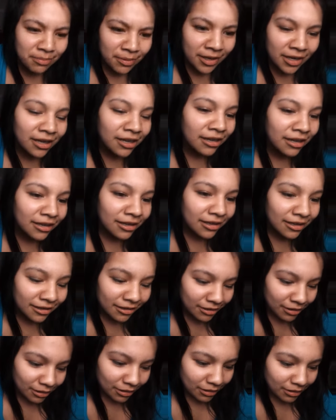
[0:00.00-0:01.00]
by
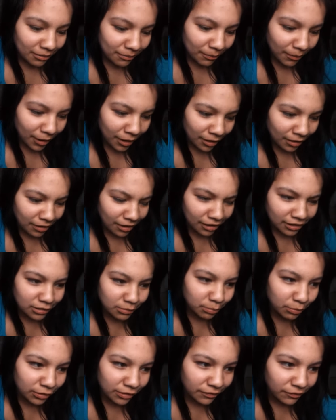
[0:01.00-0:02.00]
my ex
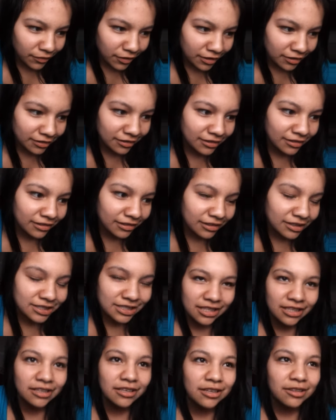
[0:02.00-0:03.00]
boyfriend.
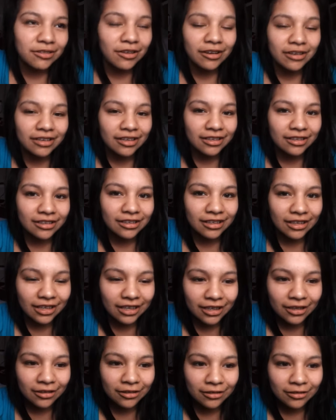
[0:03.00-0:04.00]
It's like threatening to
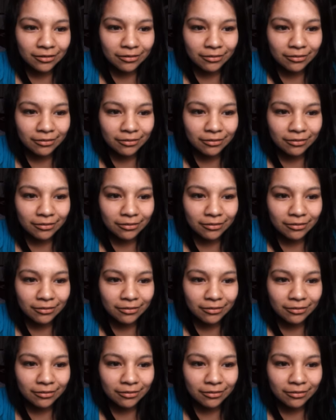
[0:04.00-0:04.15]
kill